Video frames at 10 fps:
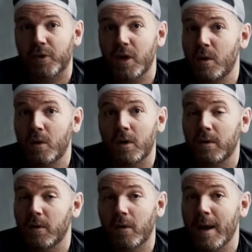pro
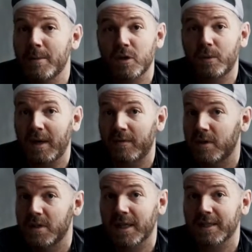or amateur, whatever,
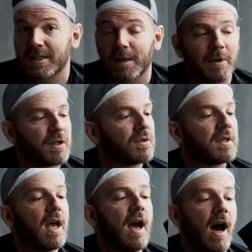you just like to take pictures,